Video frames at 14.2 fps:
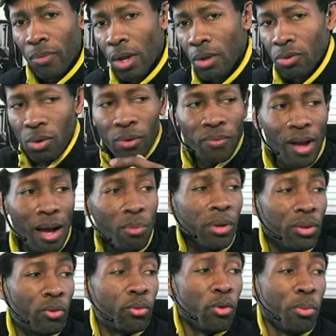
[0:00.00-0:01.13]
So if I'm
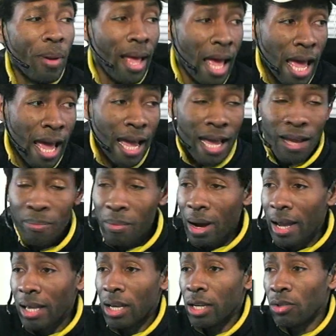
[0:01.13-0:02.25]
with group A and
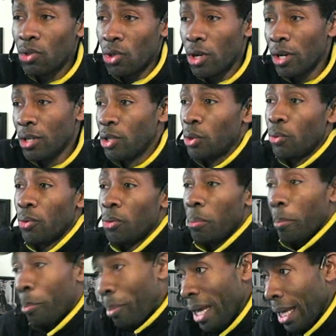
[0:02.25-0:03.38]
my concern is group
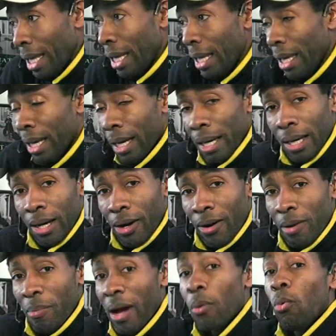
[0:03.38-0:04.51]
B, all right,
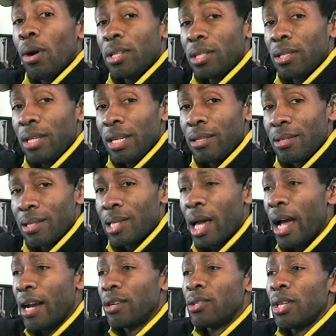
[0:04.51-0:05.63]
my wants, needs, and
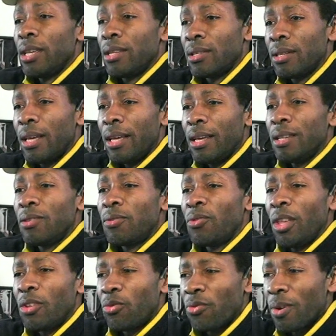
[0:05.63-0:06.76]
desires is is
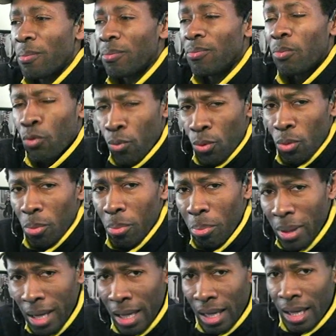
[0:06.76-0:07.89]
is from group
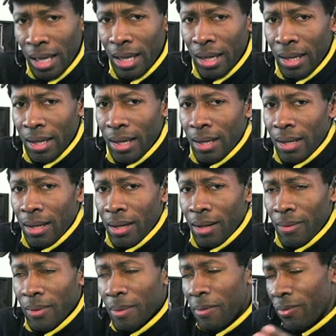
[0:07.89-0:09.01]
B. Uh,
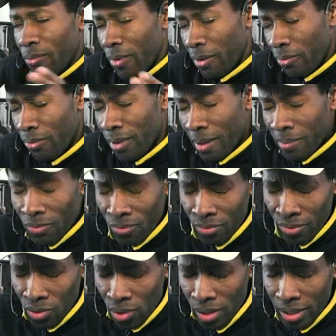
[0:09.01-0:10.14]
let me re, let me
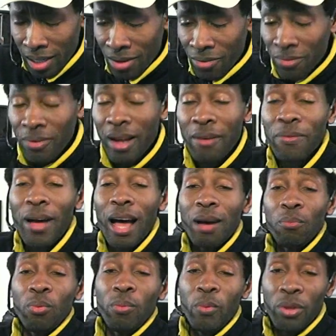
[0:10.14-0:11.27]
start that over. If
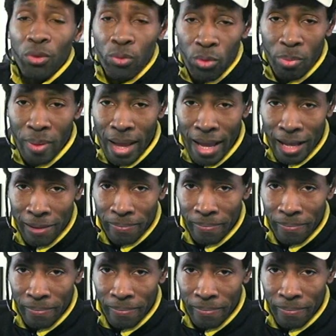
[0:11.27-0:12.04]
I'm with group A,